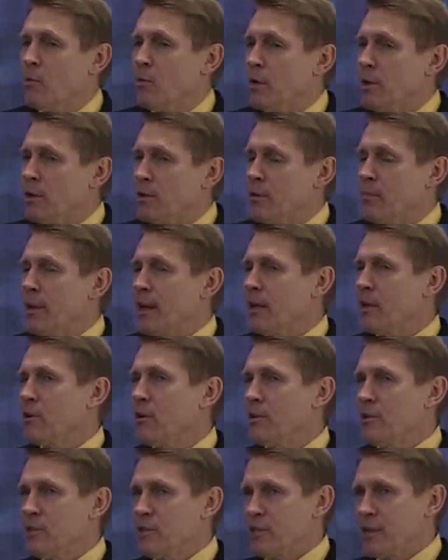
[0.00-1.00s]
Well, they're making
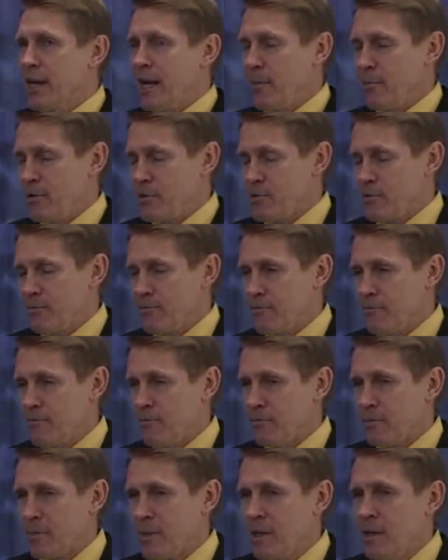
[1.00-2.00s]
all these copies.
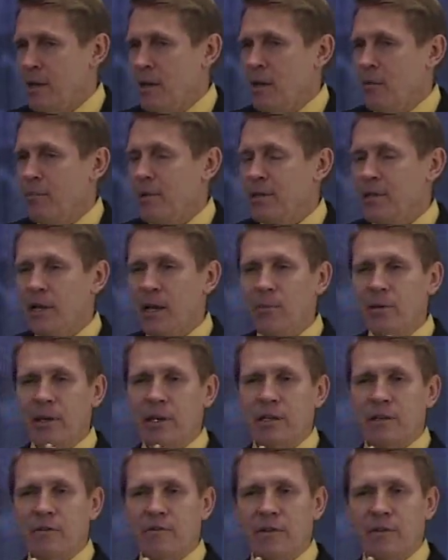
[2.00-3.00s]
By the time you
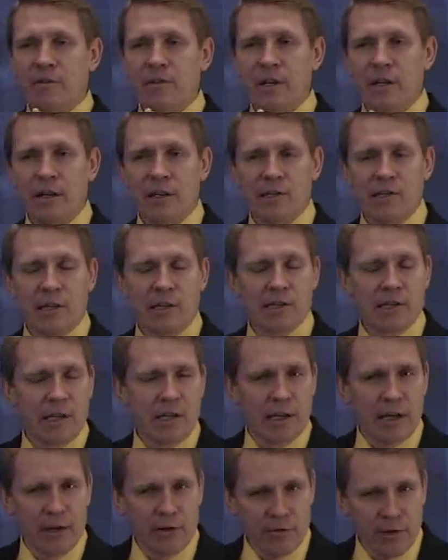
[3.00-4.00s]
get to 15 and
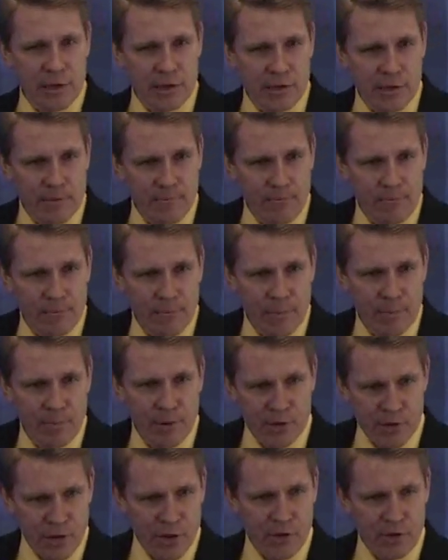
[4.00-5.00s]
1600s,
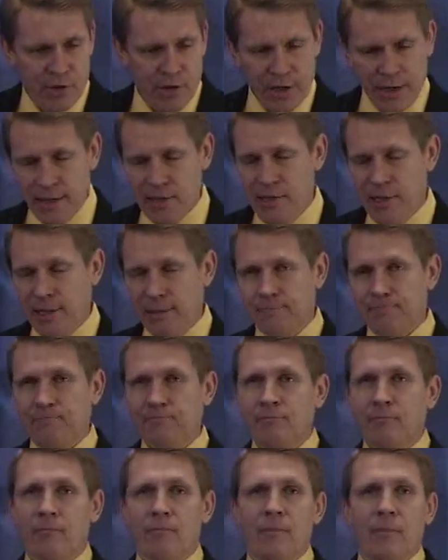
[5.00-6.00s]
persecution lets up,
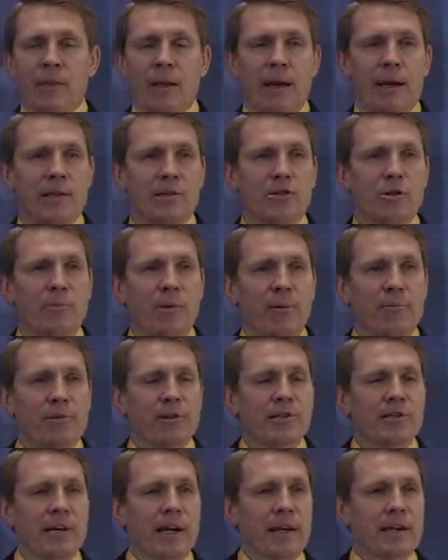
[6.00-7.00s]
and so
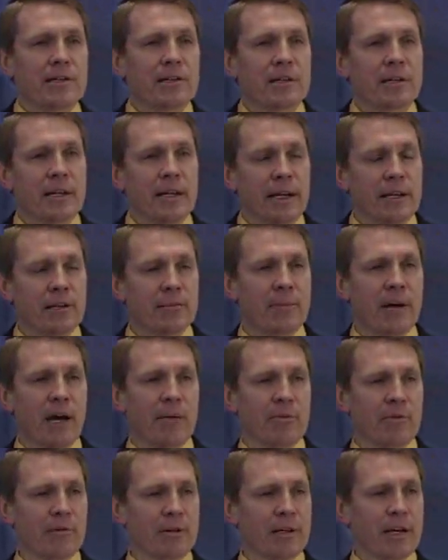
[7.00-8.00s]
people decided to collect the
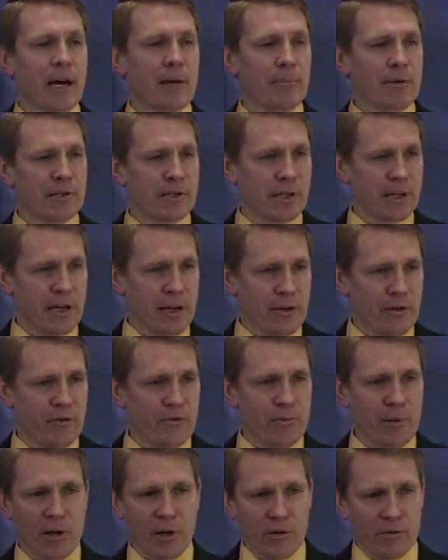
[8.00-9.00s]
Bible copies together
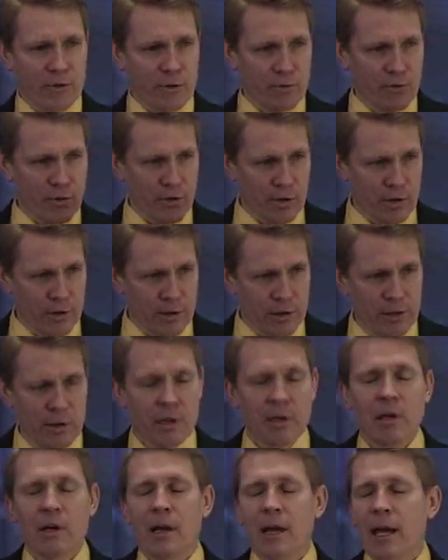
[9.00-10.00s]
from all over the world
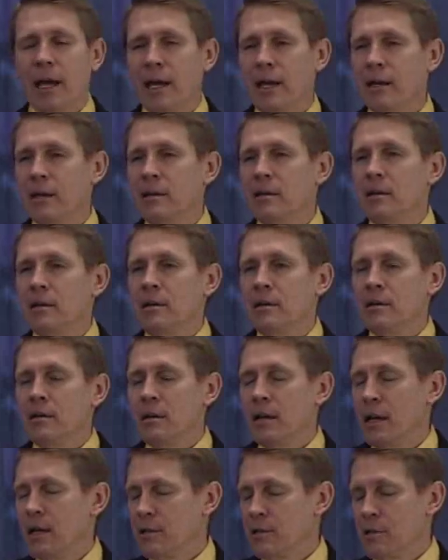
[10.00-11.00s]
and
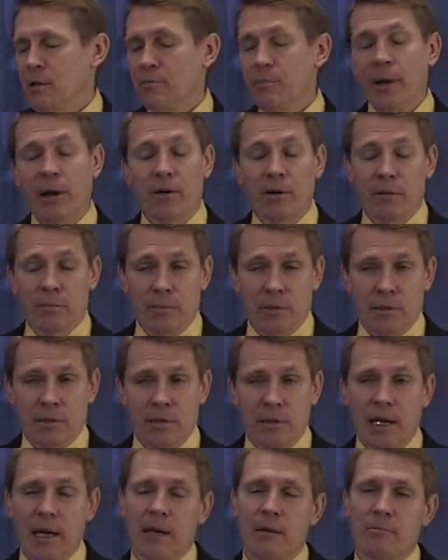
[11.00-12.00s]
compare them
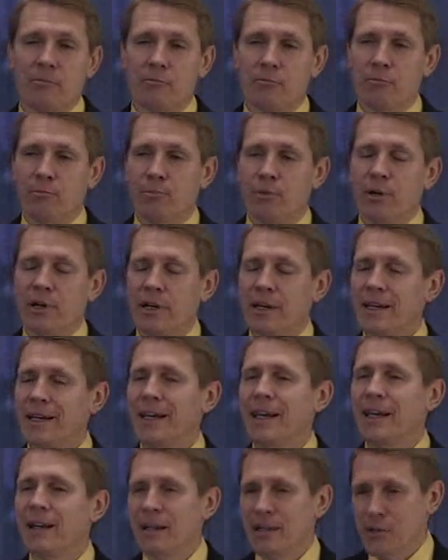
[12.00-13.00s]
and put it into
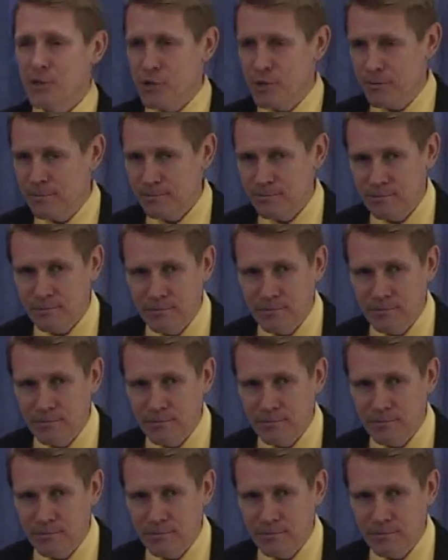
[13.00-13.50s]
English.